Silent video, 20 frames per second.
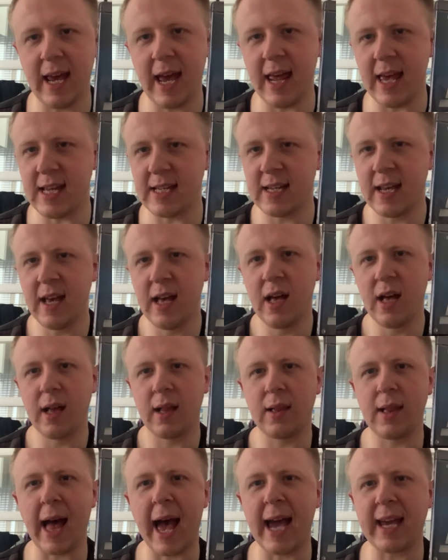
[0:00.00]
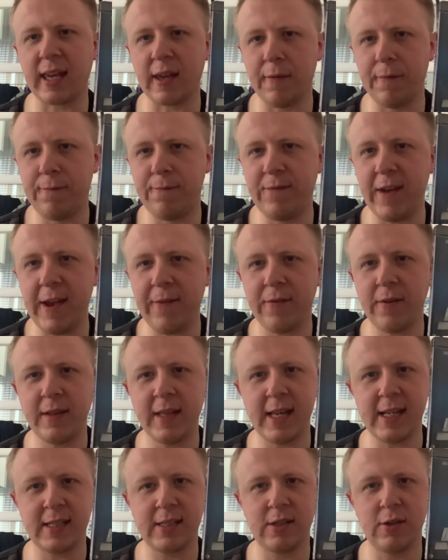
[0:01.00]
And it's lack of
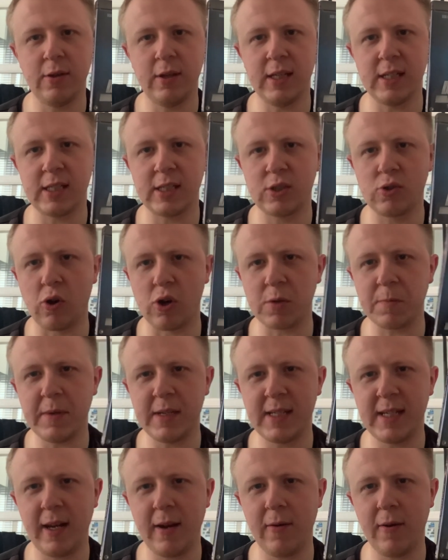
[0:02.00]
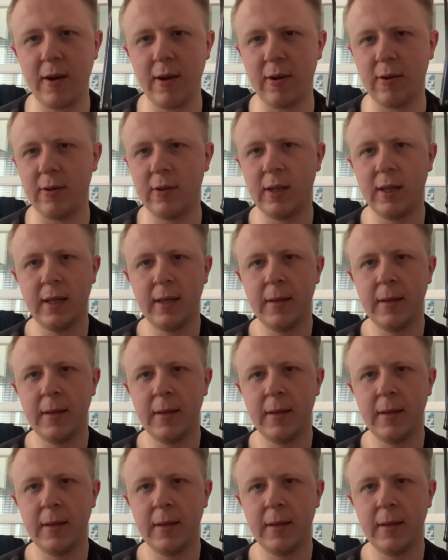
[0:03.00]
faithfulness to its source material.